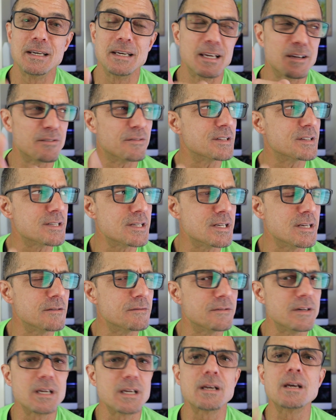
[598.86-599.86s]
if it's
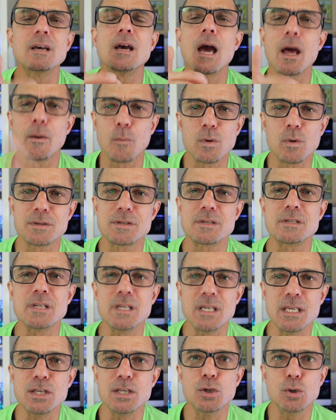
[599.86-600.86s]
evening, and we'll
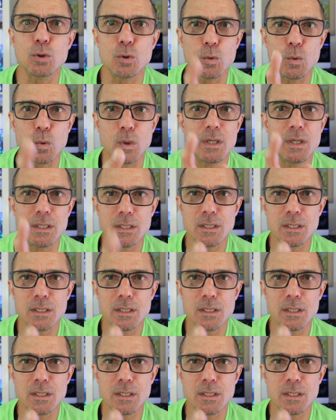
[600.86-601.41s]
see you